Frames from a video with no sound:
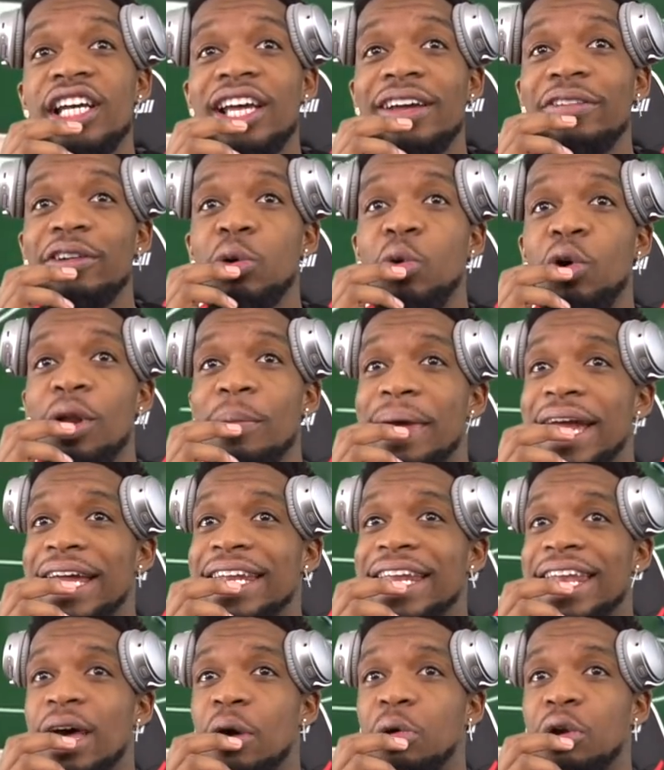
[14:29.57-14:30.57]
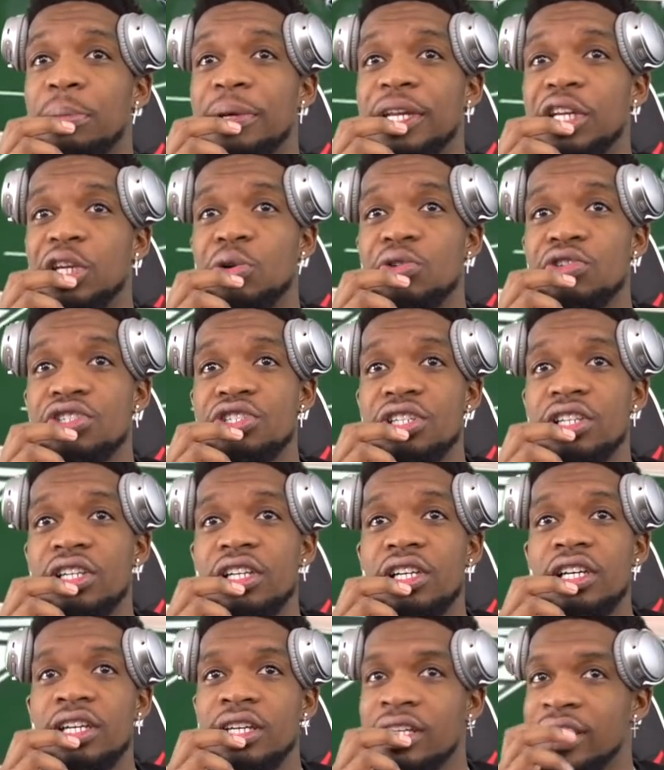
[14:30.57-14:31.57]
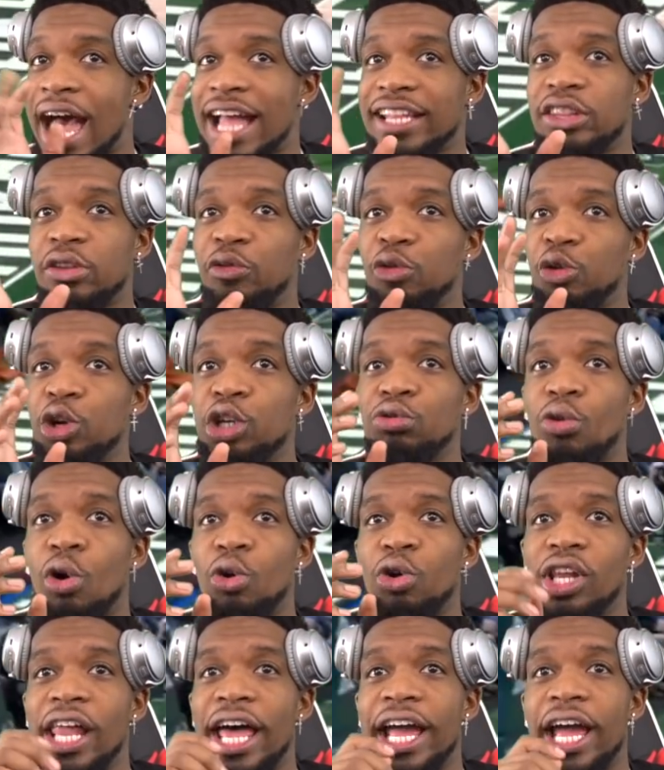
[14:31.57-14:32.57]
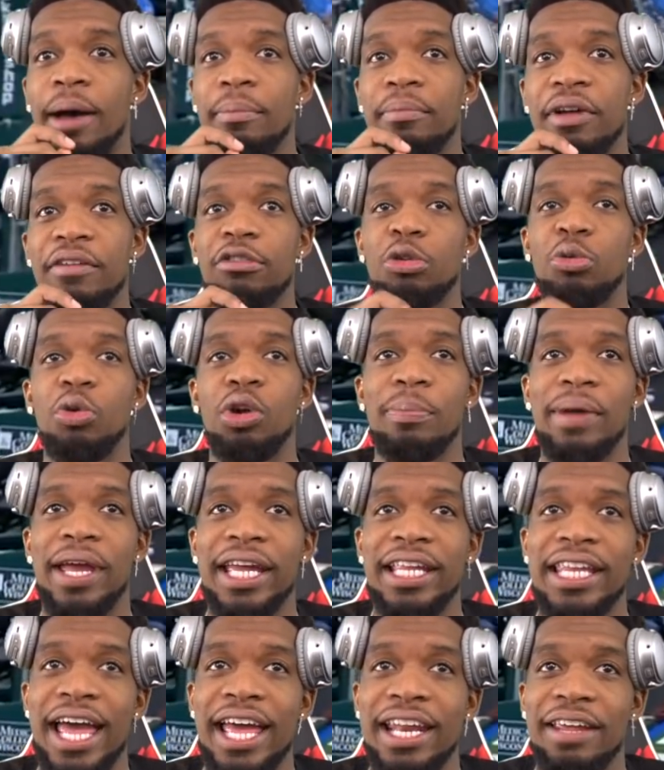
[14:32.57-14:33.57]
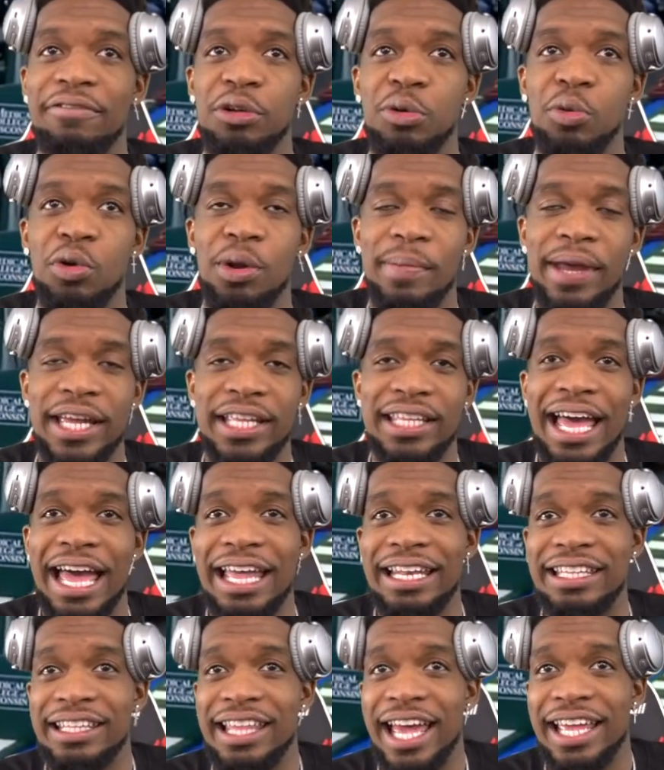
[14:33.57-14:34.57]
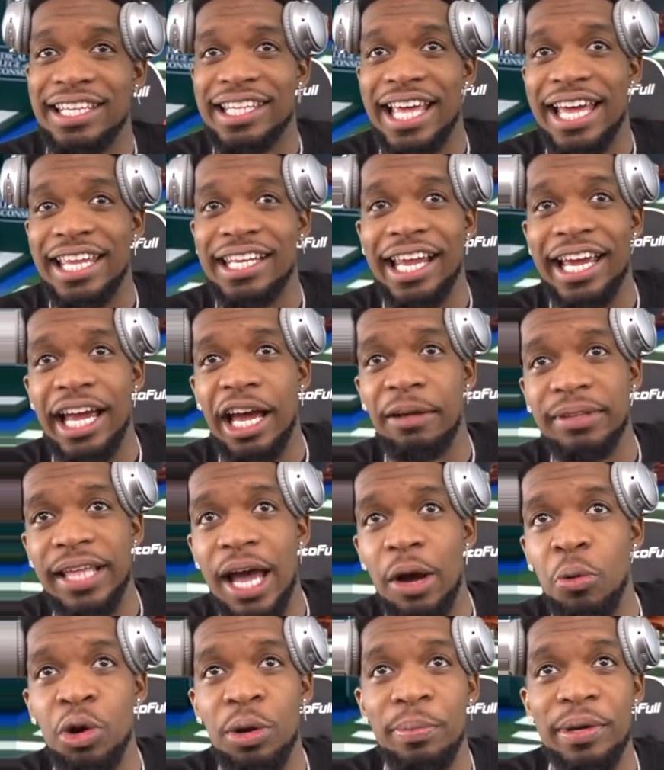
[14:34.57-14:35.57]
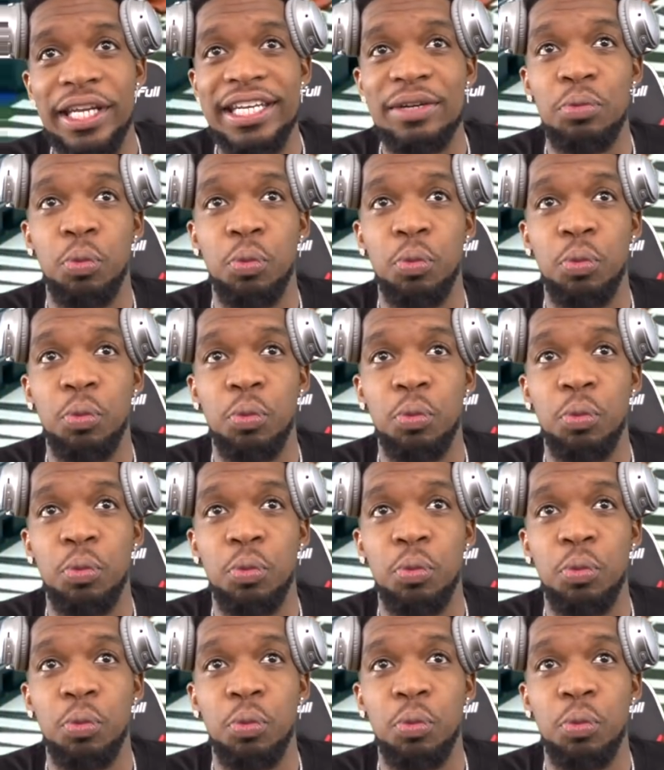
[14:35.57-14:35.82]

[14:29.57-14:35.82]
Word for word: If he would have made that, that would have been huge. Not the free throw, the layup. If he would have made that, if he would have made that, that, that layup, that would have been